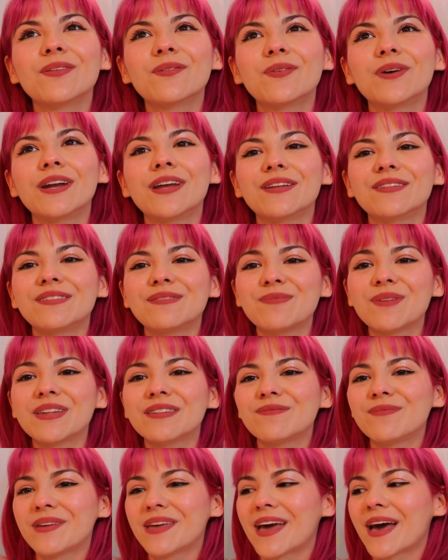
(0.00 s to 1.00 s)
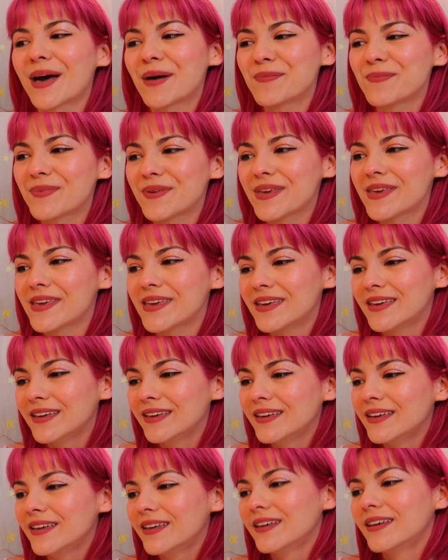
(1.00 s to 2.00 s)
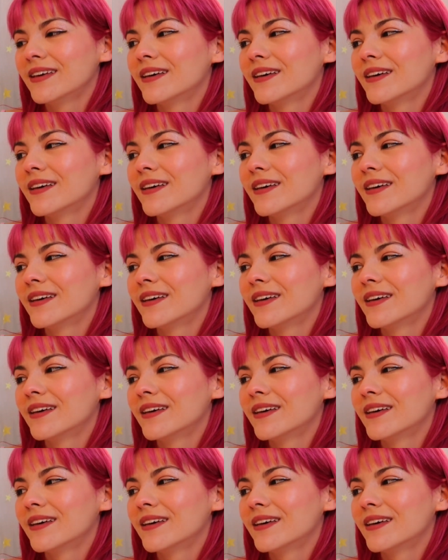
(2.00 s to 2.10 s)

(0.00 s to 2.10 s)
What else makes me happy?